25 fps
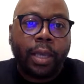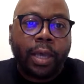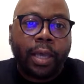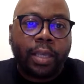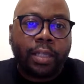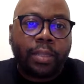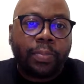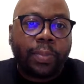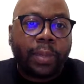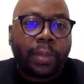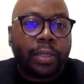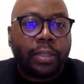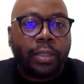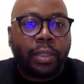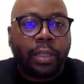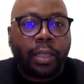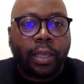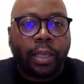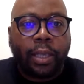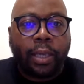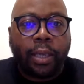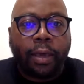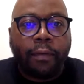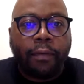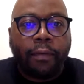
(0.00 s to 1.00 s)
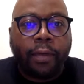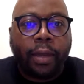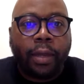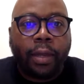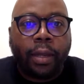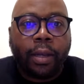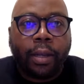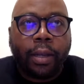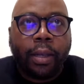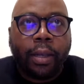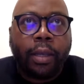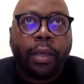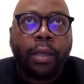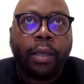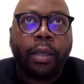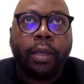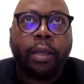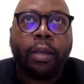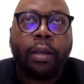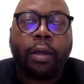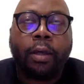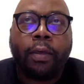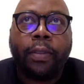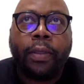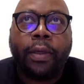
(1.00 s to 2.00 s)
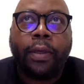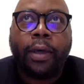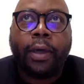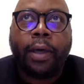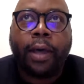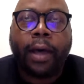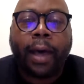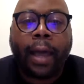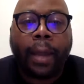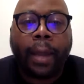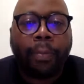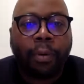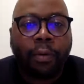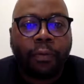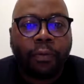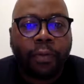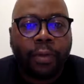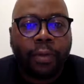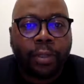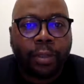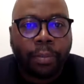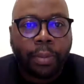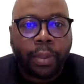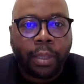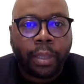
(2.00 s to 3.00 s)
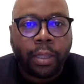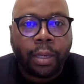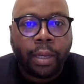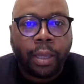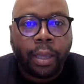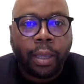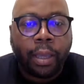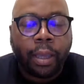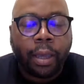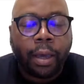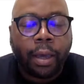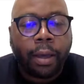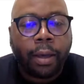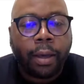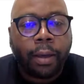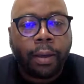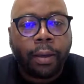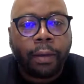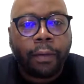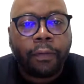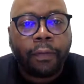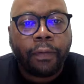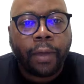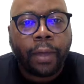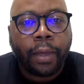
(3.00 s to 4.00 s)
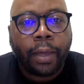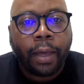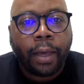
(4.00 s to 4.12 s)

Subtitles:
especially given, the hypervisibility of